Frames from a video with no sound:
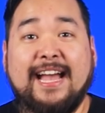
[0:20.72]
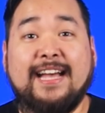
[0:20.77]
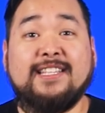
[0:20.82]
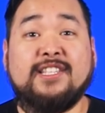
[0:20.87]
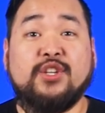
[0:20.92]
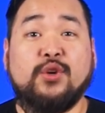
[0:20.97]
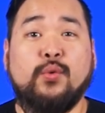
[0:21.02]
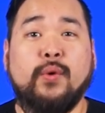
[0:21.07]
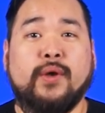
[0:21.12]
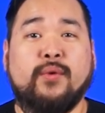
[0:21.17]
As
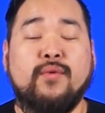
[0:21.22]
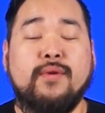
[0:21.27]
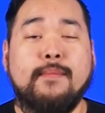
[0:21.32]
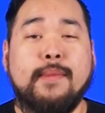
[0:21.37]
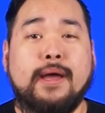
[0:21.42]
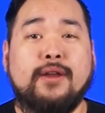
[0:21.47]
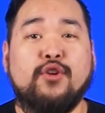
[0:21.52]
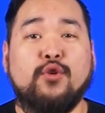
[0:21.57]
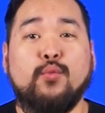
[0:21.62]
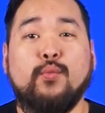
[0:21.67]
a quick
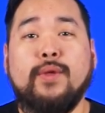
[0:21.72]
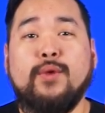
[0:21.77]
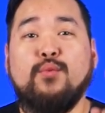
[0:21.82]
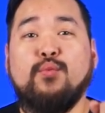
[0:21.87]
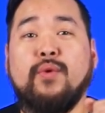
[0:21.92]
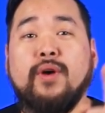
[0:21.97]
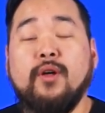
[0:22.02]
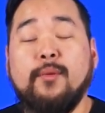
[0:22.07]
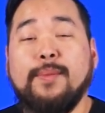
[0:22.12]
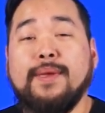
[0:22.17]
reminder, we
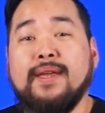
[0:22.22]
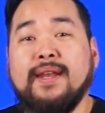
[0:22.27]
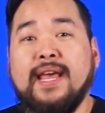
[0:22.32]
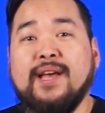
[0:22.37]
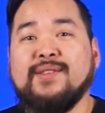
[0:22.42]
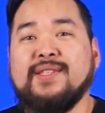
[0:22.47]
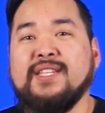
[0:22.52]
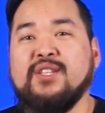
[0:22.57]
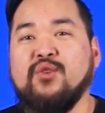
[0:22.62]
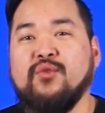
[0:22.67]
will be
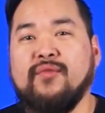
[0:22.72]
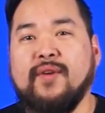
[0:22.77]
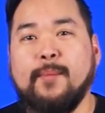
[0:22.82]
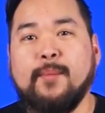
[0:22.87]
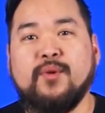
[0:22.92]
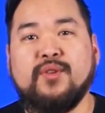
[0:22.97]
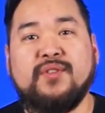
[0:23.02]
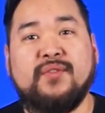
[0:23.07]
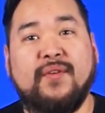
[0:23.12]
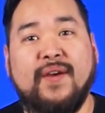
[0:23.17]
announcing
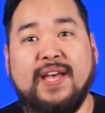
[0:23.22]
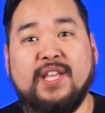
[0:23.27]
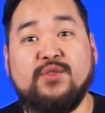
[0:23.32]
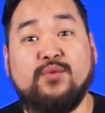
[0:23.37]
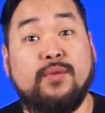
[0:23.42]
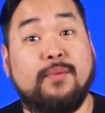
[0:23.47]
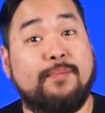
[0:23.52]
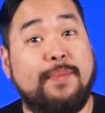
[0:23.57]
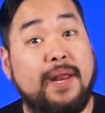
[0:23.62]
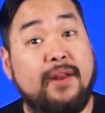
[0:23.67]
November's fans
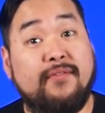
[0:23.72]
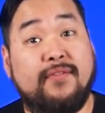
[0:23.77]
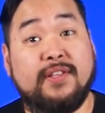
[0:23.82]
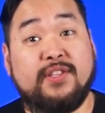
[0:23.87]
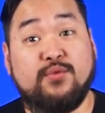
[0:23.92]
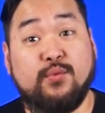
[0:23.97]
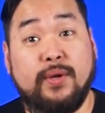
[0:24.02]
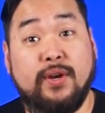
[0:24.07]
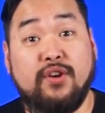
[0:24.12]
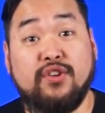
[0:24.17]
with
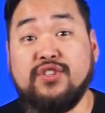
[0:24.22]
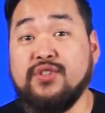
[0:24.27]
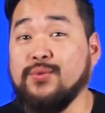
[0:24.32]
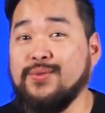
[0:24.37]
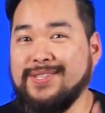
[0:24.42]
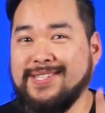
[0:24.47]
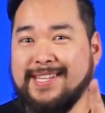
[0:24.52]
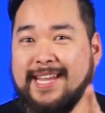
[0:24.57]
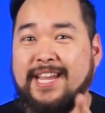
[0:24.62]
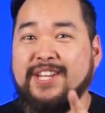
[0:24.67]
benefits winner, so
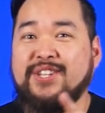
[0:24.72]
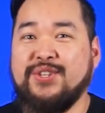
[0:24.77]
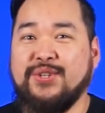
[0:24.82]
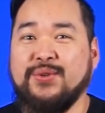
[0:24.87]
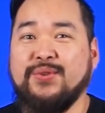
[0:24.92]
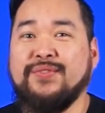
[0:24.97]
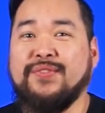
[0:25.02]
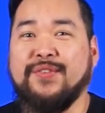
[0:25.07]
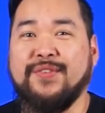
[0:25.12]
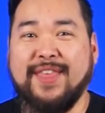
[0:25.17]
stay
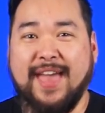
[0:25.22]
tuned for